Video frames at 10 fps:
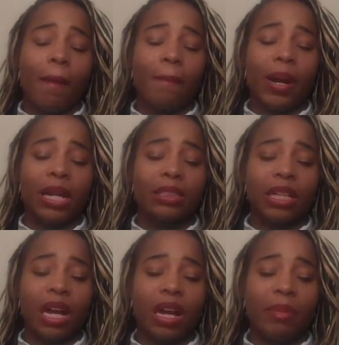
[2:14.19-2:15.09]
But
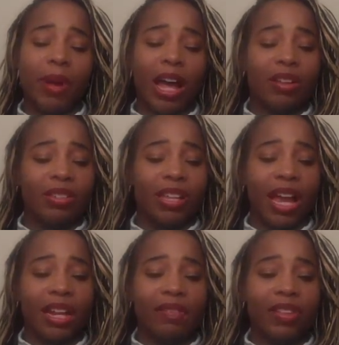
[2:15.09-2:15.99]

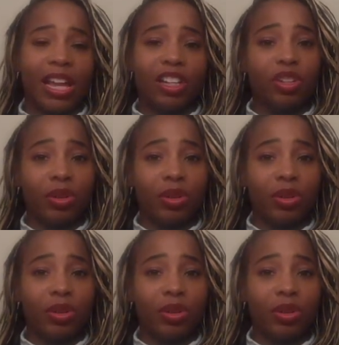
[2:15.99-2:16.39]
outside of that,